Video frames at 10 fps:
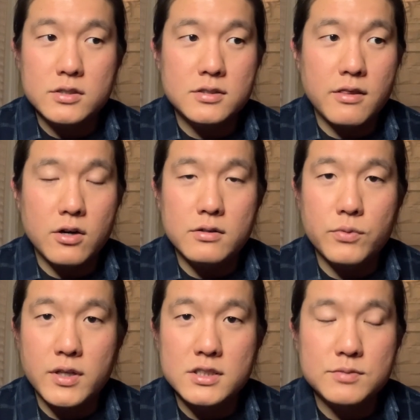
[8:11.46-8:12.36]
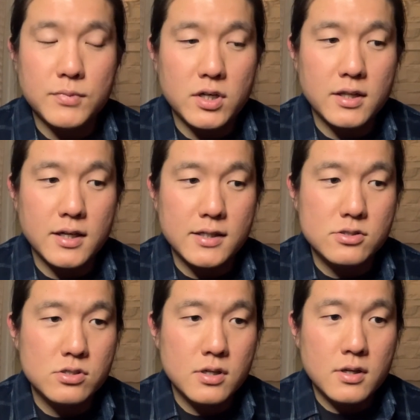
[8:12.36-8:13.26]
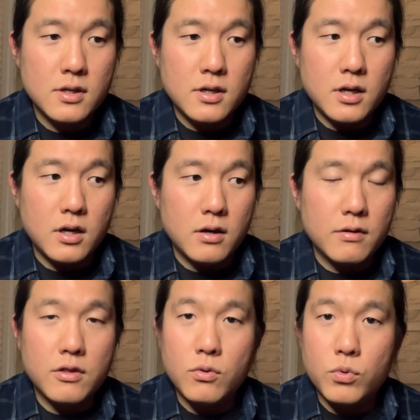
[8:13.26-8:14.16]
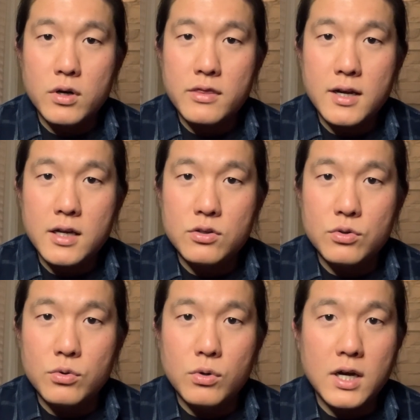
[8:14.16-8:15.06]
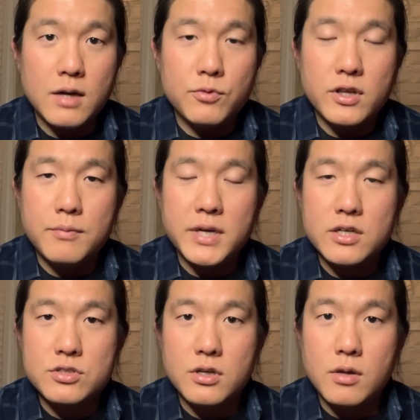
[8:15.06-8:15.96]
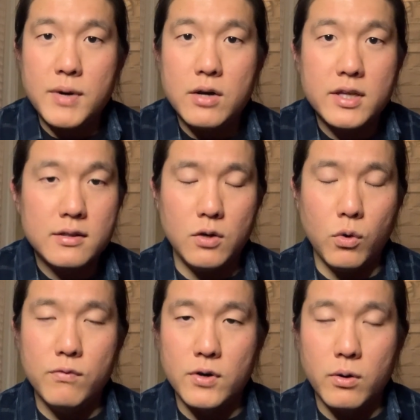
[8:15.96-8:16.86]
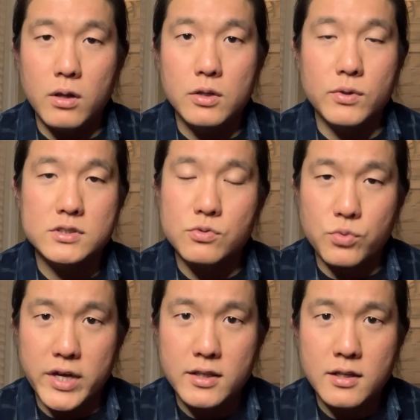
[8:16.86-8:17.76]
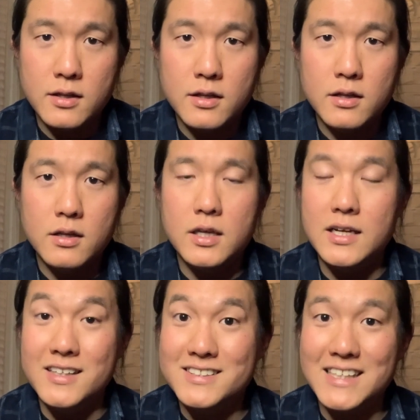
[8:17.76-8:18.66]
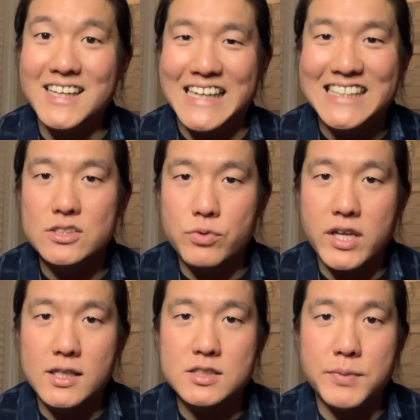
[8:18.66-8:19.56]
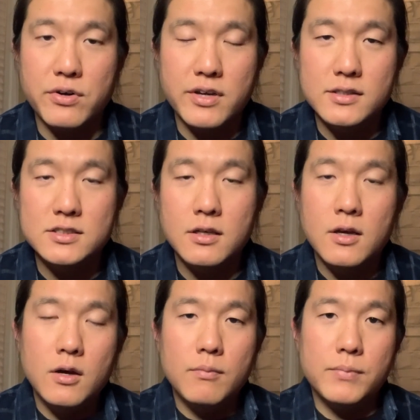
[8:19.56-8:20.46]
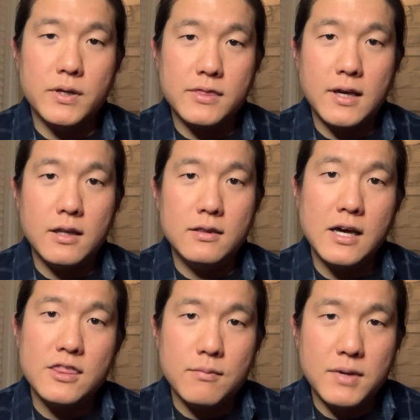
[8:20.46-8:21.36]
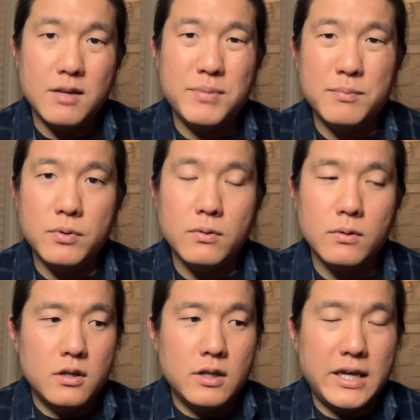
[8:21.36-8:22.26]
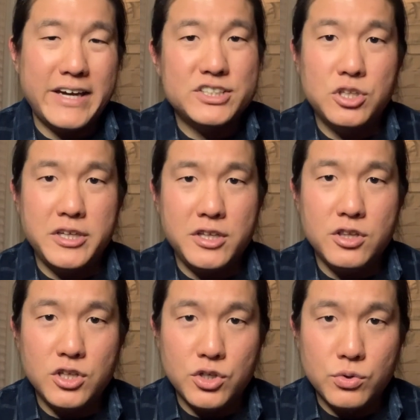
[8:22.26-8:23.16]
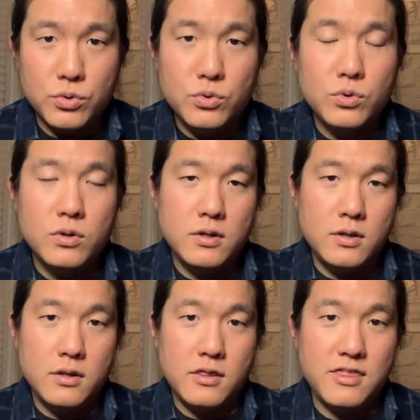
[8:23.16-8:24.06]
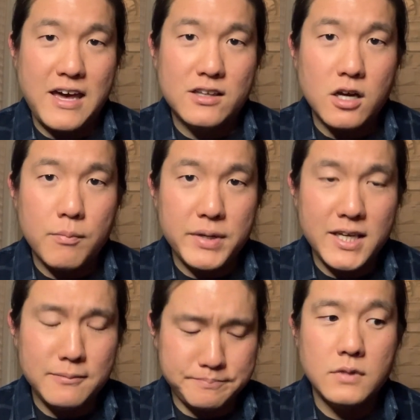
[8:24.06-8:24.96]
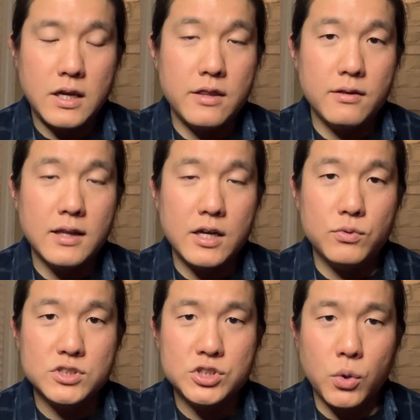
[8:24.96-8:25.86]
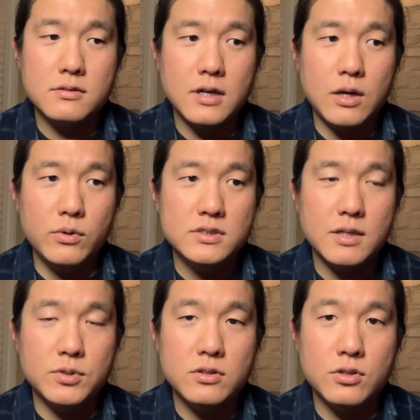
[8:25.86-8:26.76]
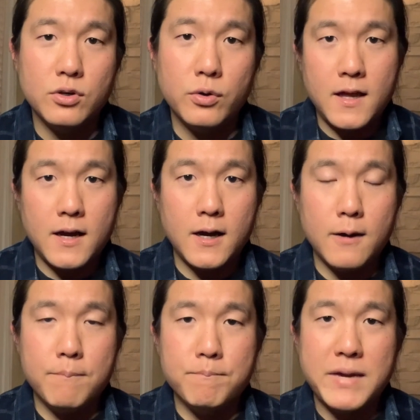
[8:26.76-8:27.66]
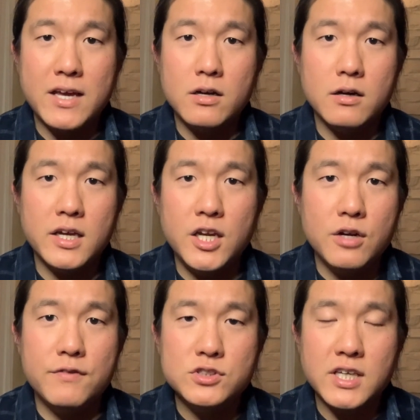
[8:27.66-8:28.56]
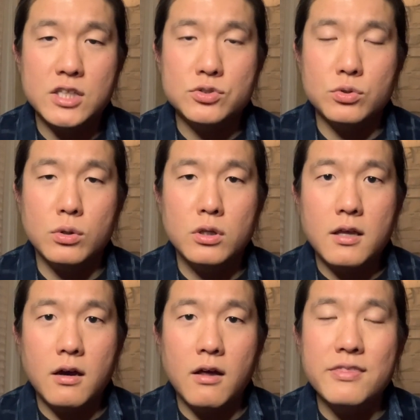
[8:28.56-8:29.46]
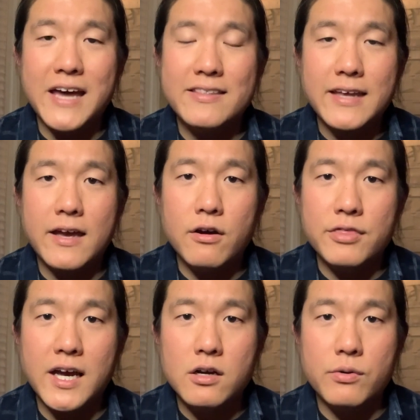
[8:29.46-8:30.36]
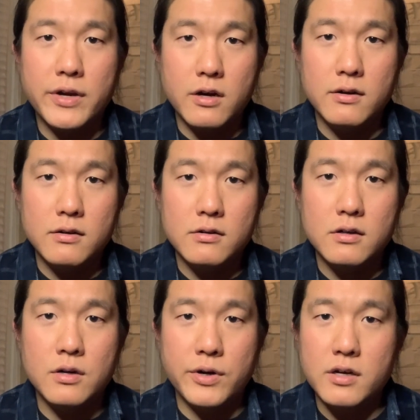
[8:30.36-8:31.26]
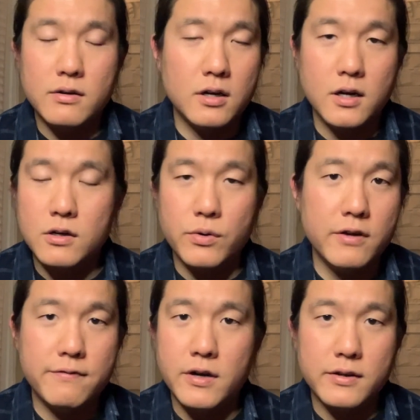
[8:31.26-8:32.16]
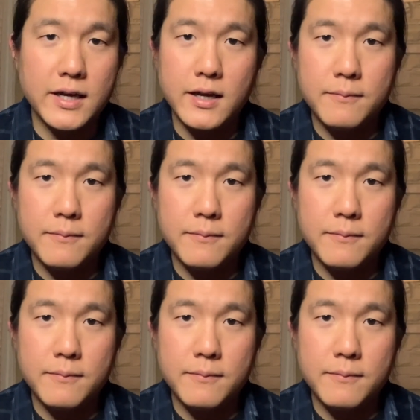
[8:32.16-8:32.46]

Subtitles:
and they're really smart and nice. The work that I do, I'm really passionate about it. Overall, it was great. It is great experience, but then not that many people actually knew that company and the line was short. I was able to make an interview schedule on that day, on that career fair day.